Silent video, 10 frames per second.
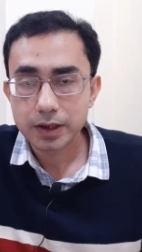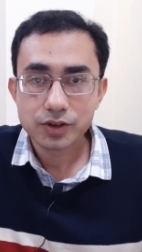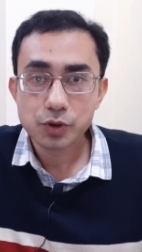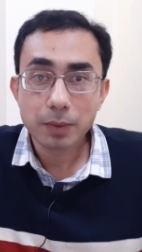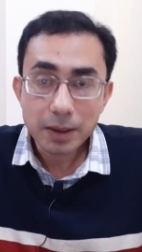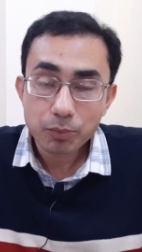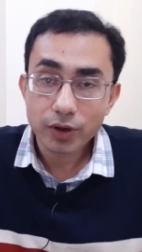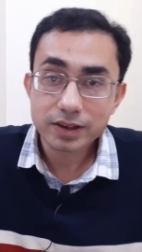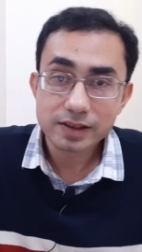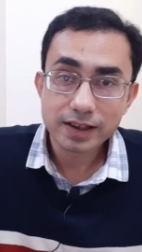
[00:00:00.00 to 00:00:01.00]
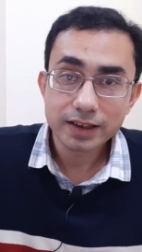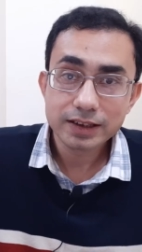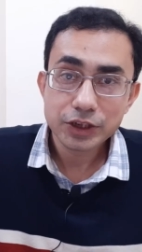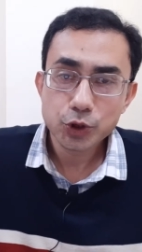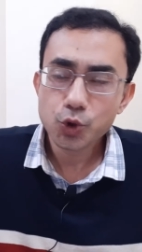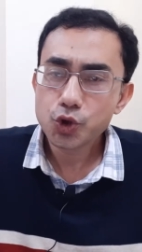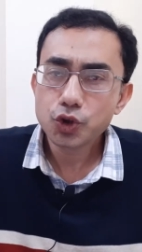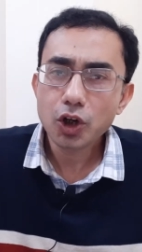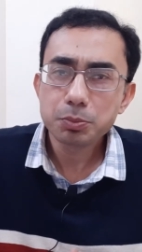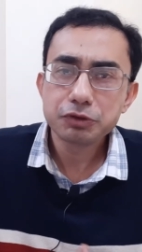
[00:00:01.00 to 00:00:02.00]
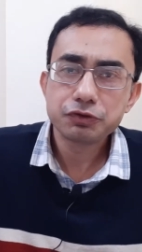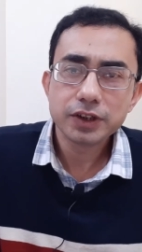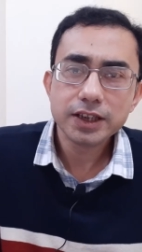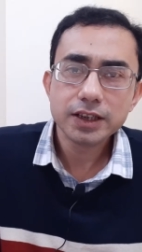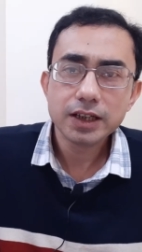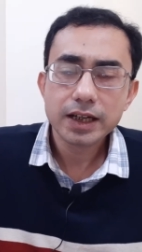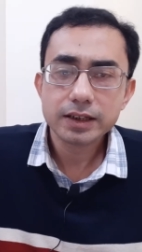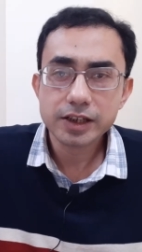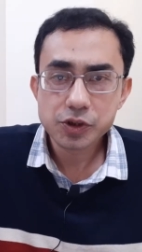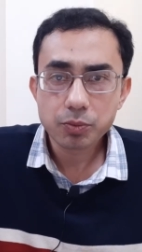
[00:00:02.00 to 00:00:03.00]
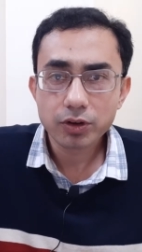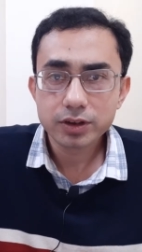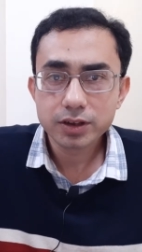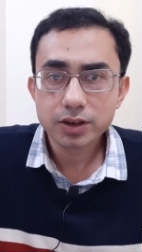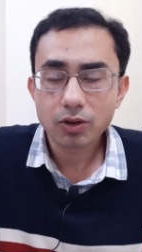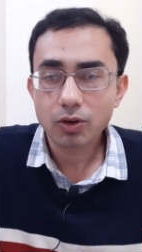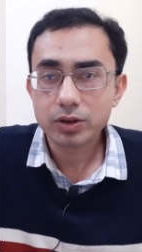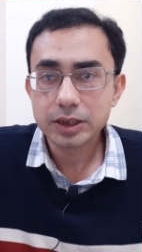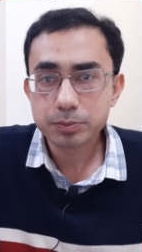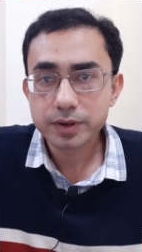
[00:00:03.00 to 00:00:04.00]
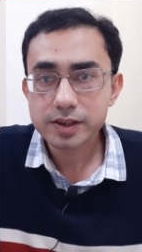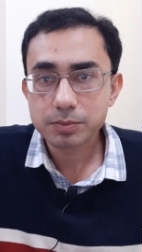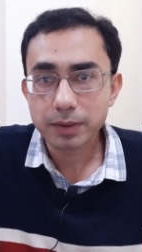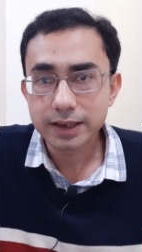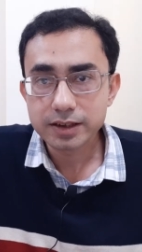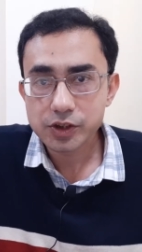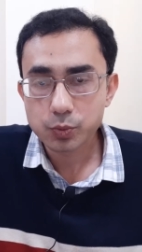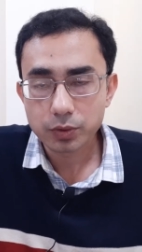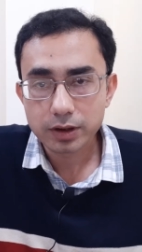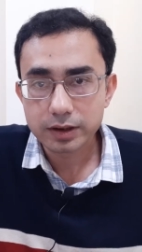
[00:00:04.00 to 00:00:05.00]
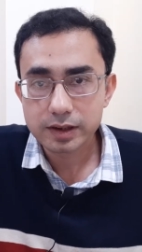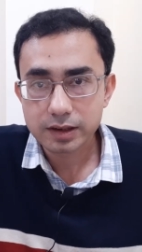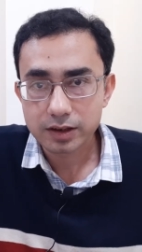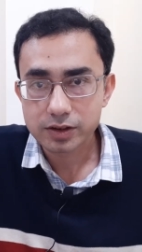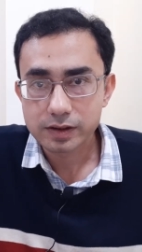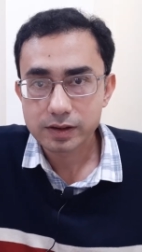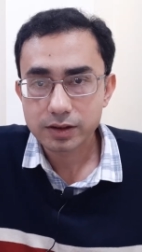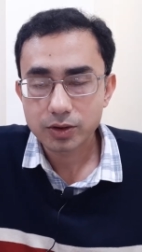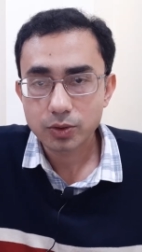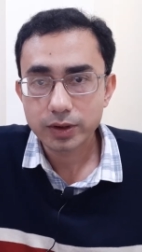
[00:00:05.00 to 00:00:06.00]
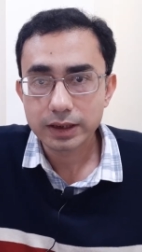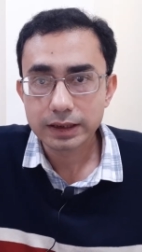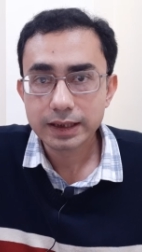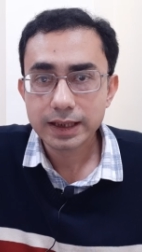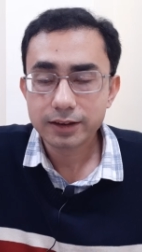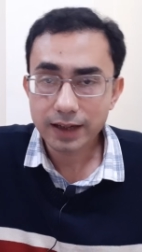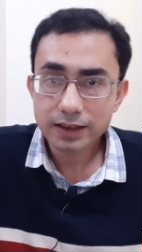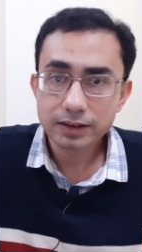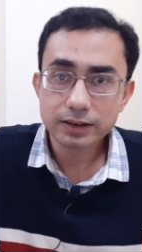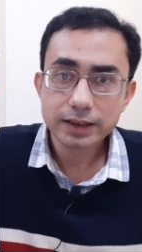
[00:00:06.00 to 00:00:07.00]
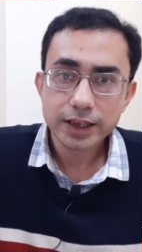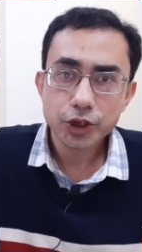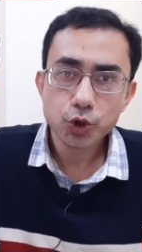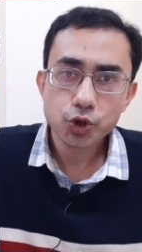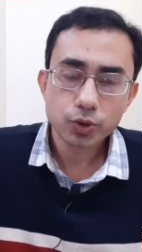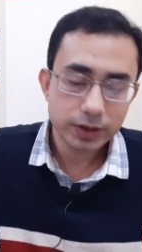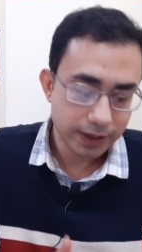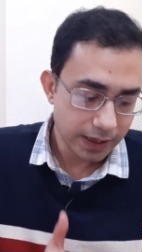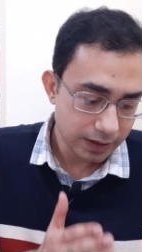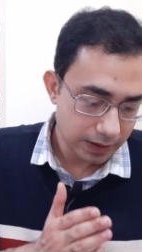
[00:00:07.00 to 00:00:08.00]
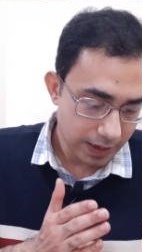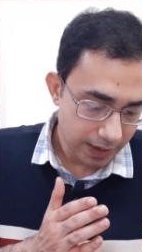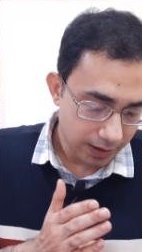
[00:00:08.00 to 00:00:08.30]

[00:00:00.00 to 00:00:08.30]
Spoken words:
So my point is that you should not be feeling despondent or depressed by these discussions. Okay, rather you should take